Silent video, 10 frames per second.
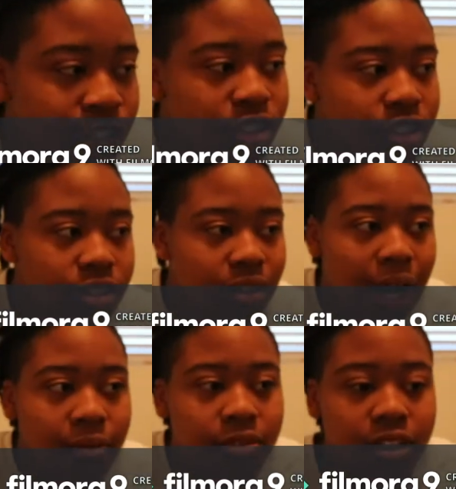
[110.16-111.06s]
So
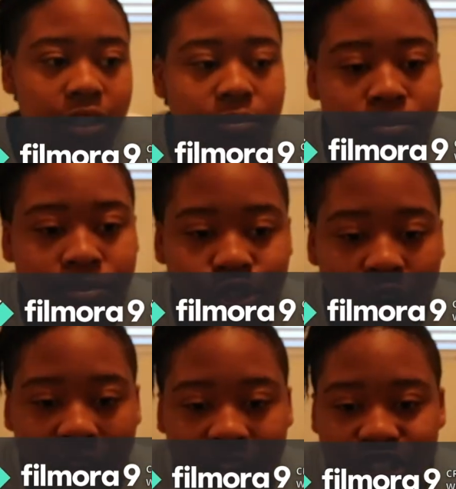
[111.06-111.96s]
I'm gonna
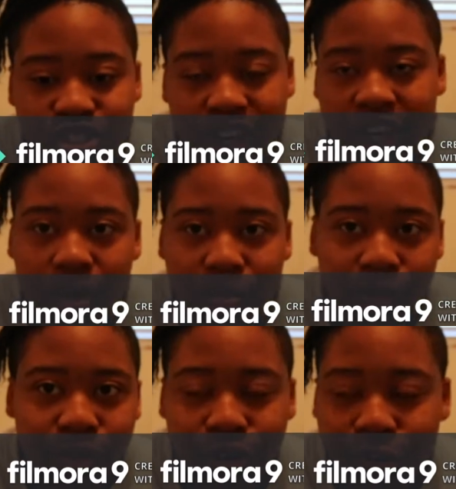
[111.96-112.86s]
try and straighten up my
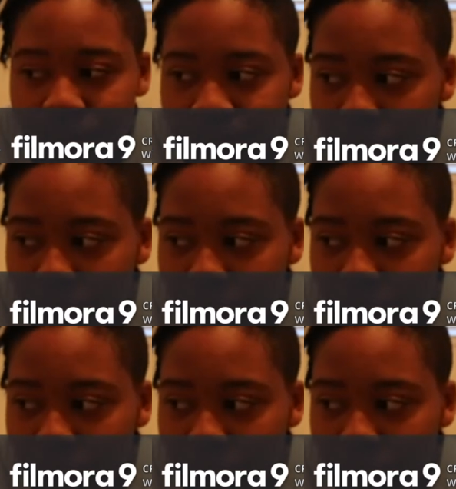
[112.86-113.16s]
room